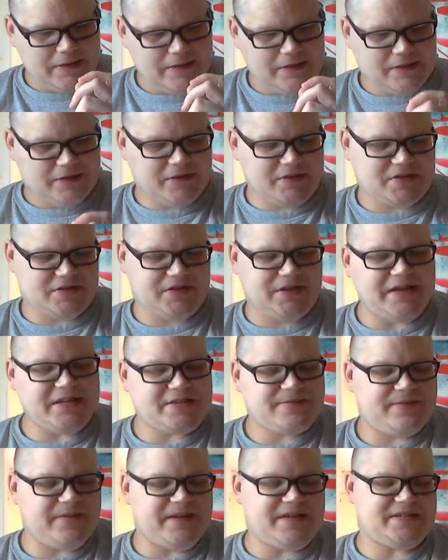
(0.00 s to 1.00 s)
Because
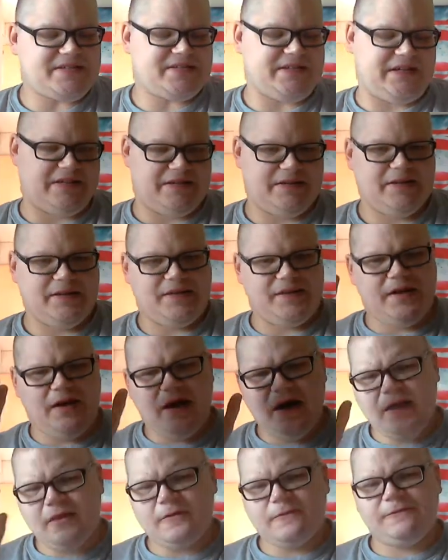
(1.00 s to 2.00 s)
let's face it, the
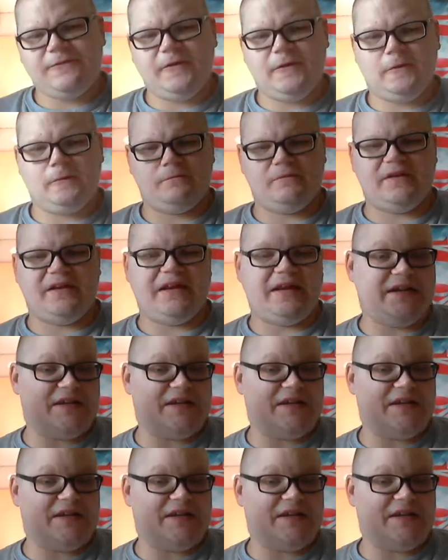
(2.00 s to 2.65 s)
other film